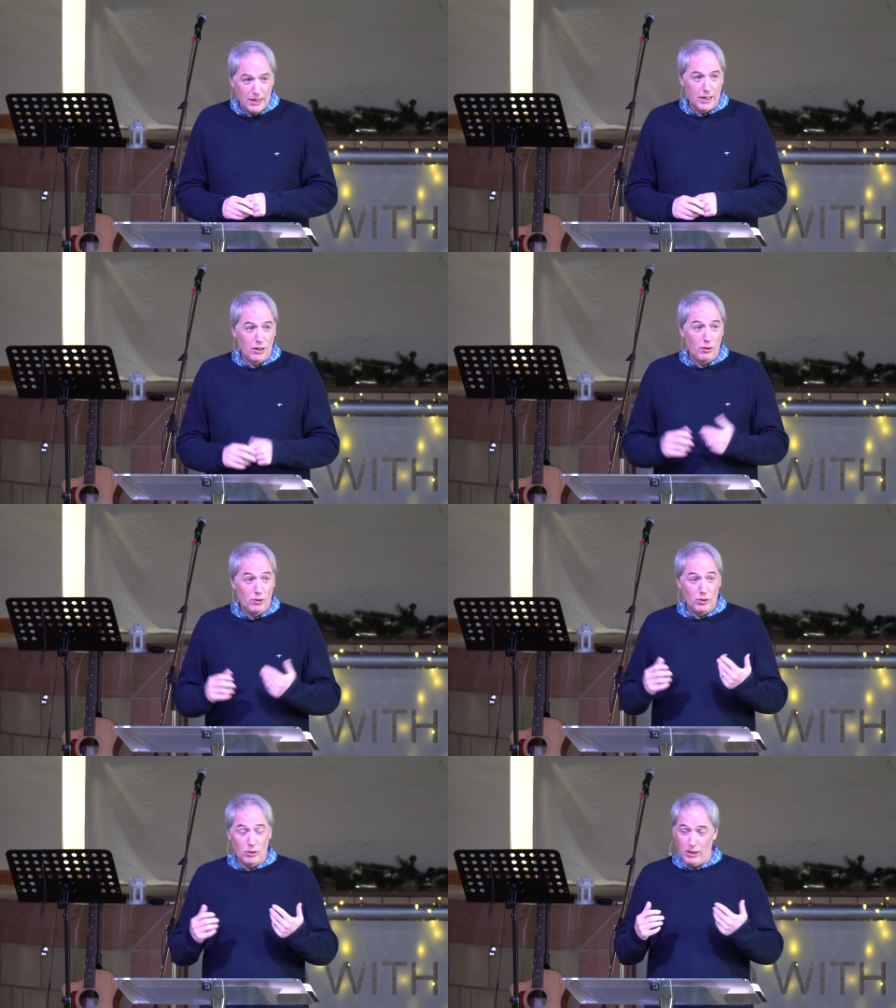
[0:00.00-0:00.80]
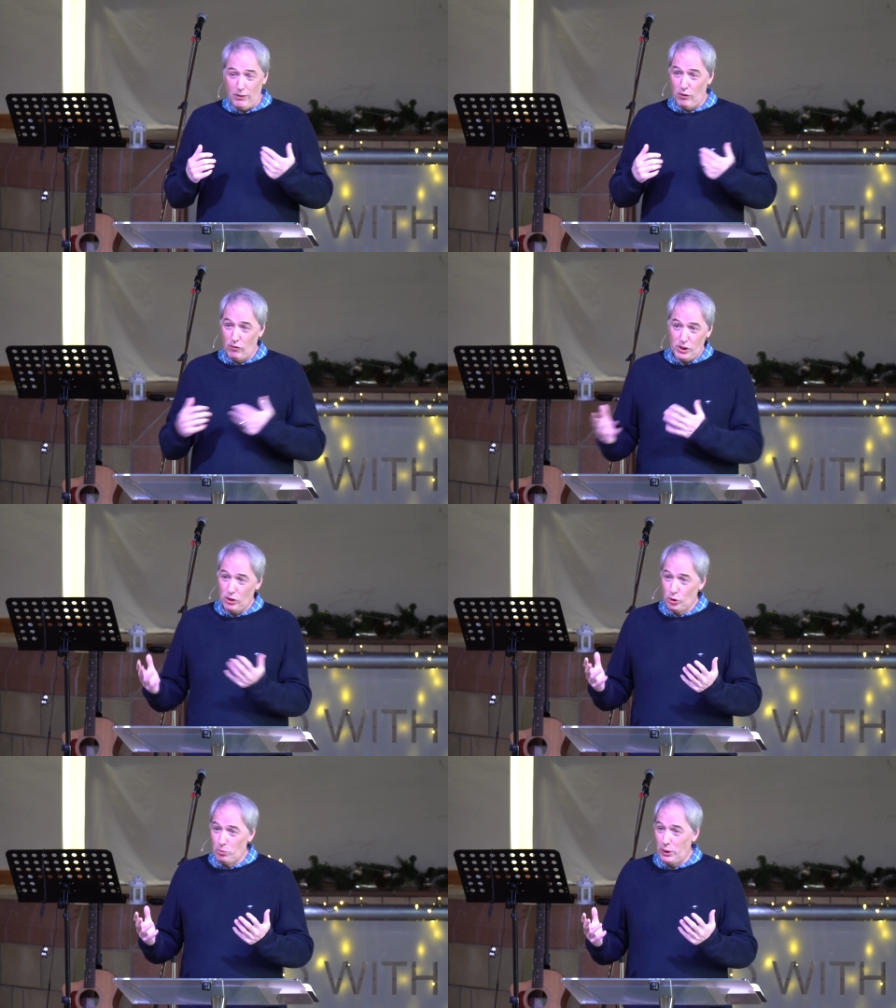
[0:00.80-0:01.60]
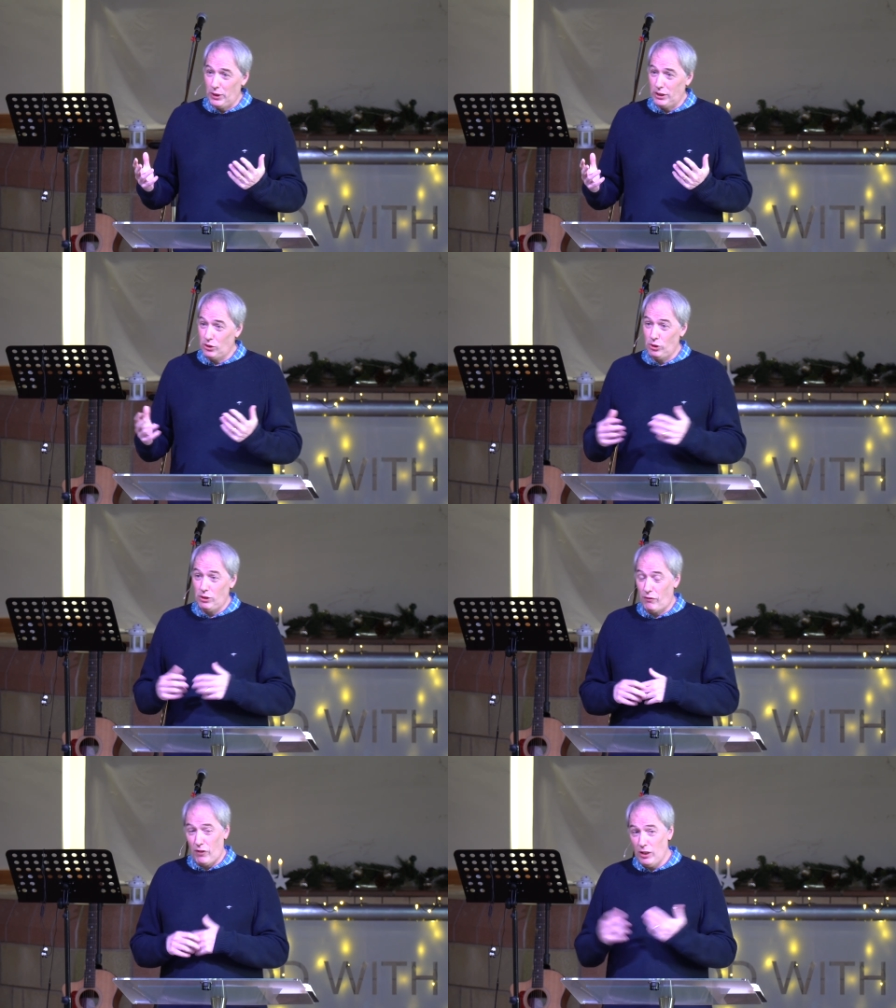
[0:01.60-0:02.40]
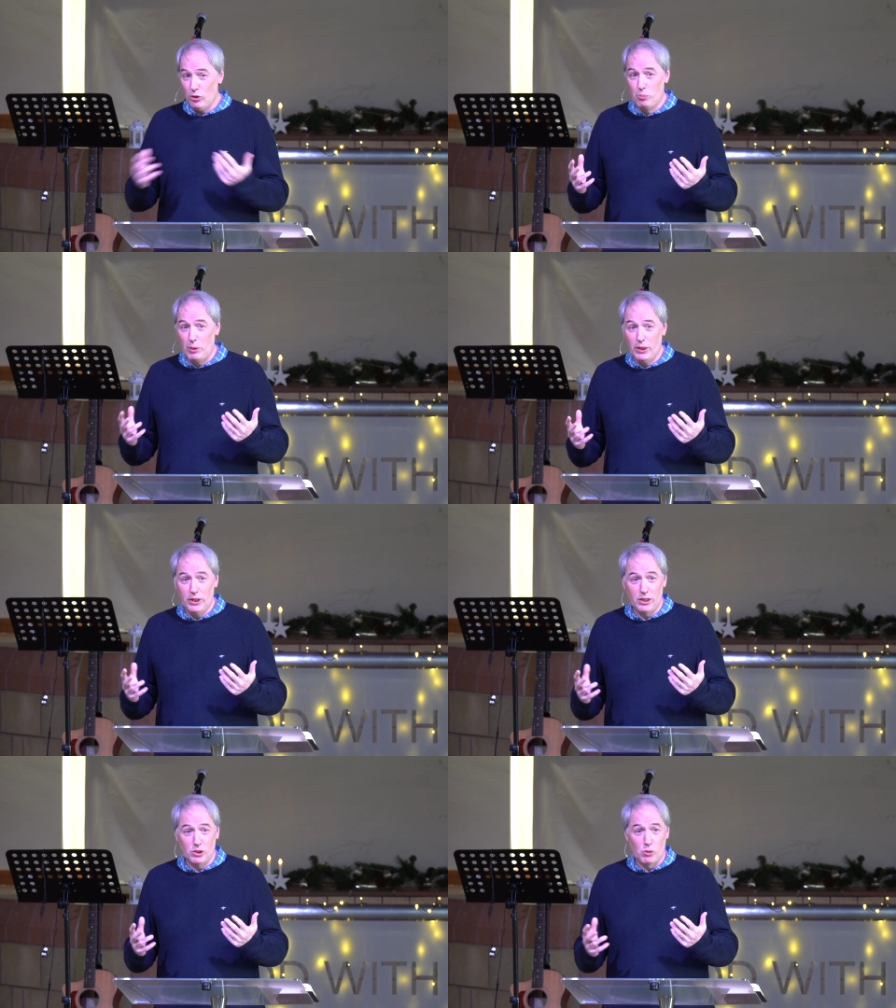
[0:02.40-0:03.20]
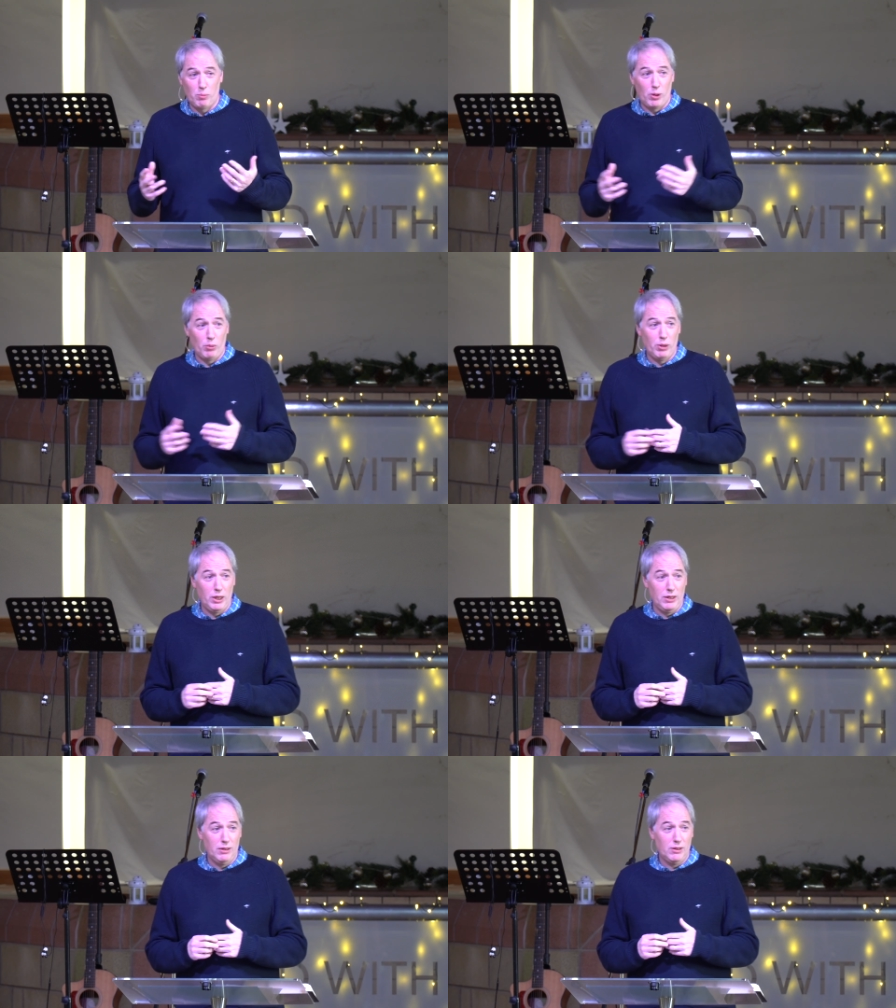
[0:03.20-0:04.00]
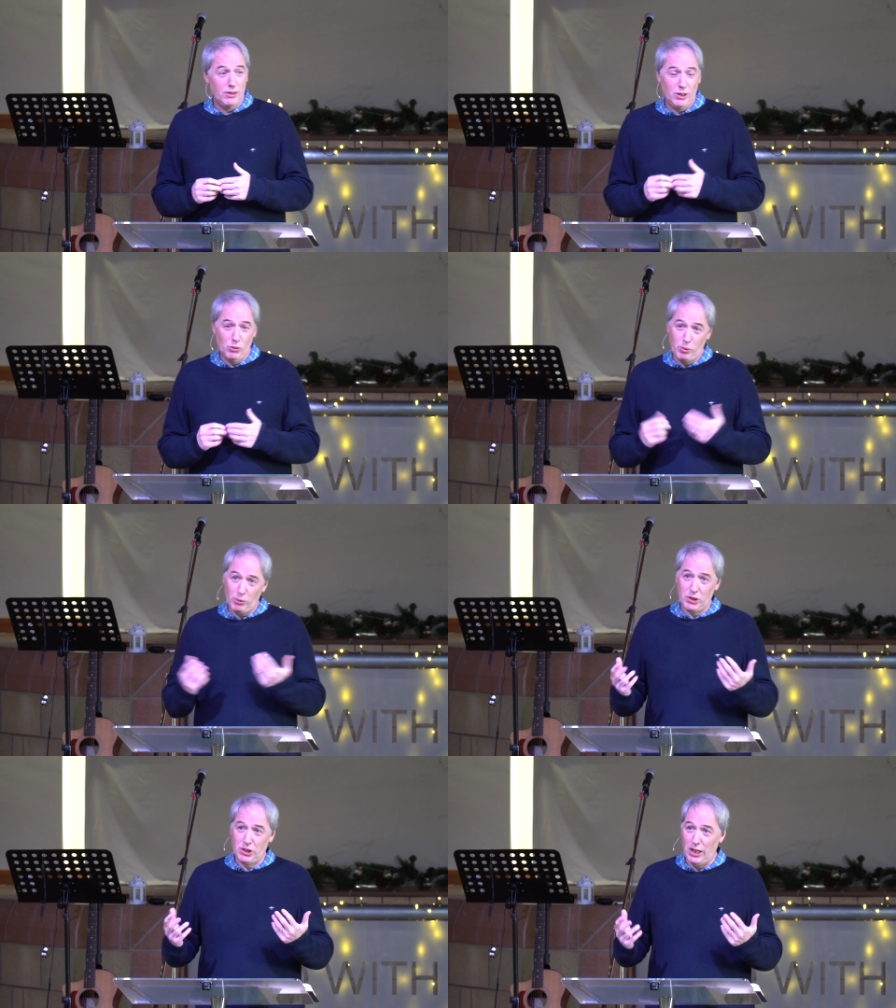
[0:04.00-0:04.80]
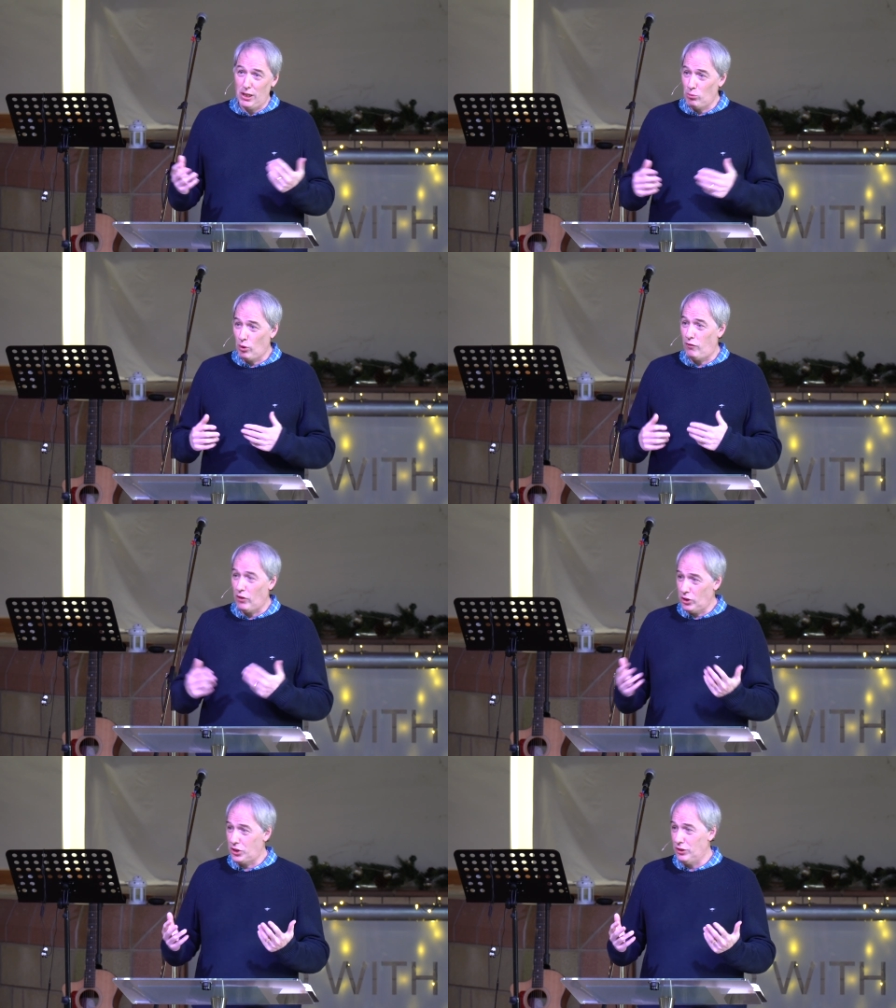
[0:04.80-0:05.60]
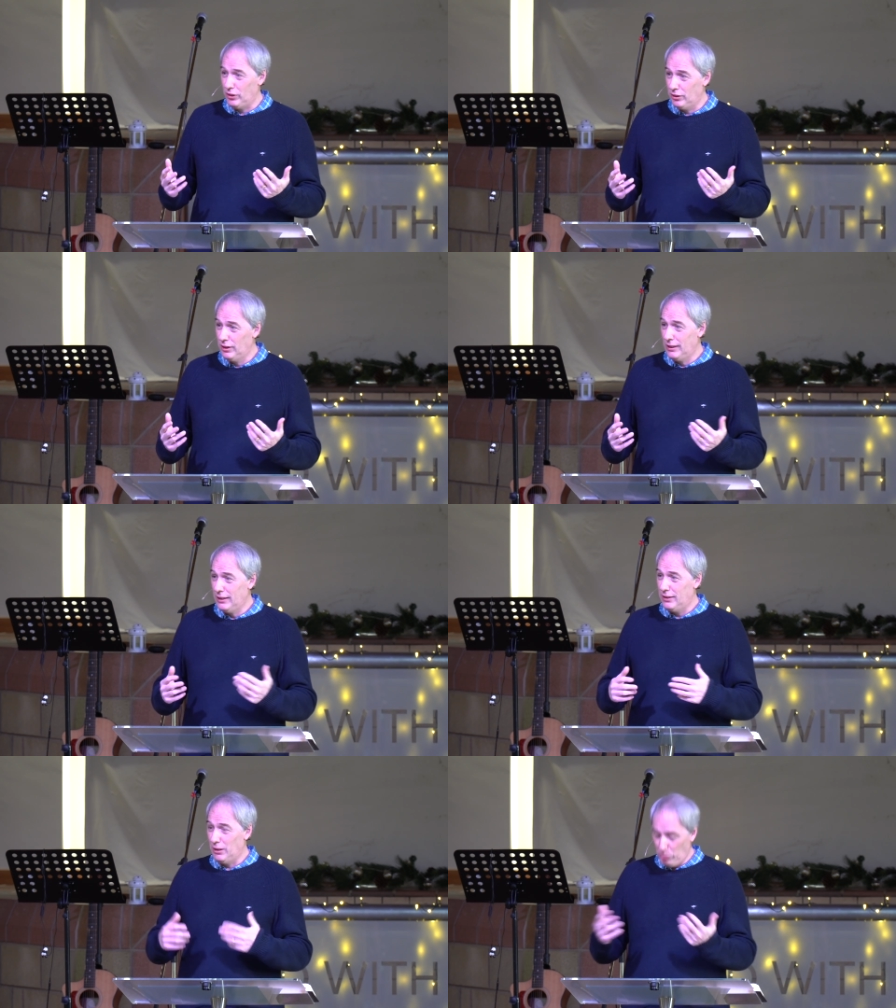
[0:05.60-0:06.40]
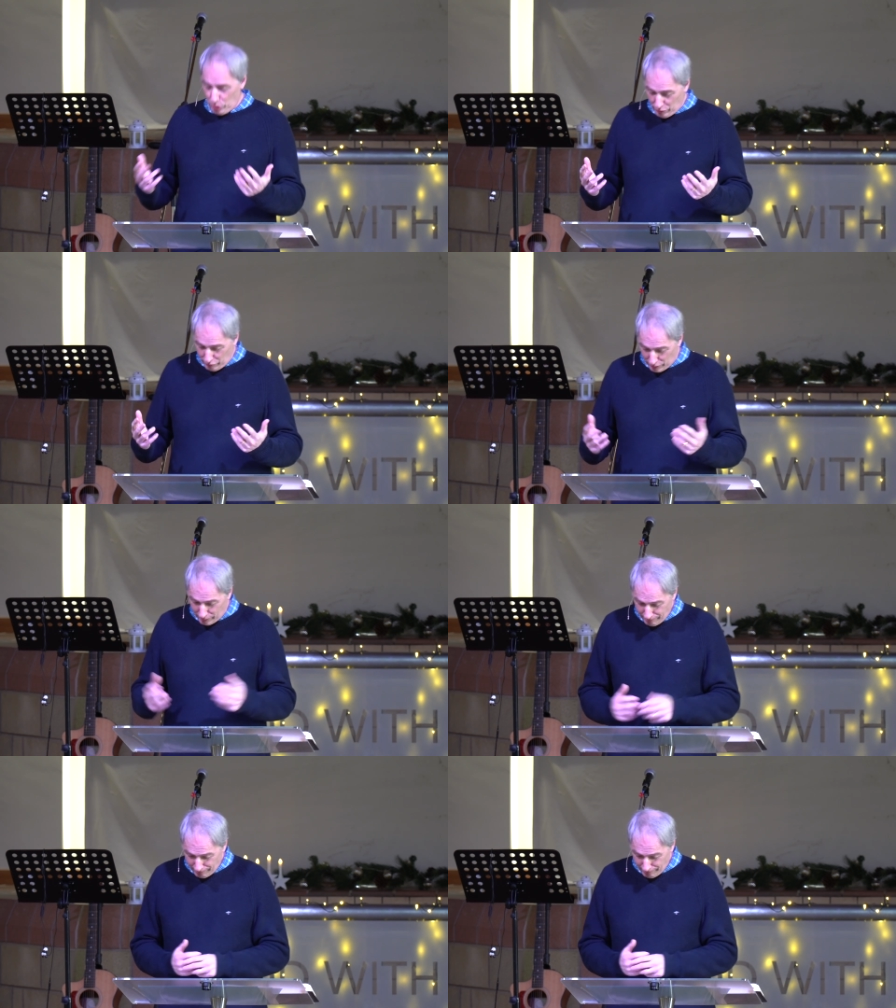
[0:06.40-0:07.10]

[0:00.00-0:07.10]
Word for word: And uh, if you visit those buildings, you find those buildings were probably, you probably say they're more functional than beautiful.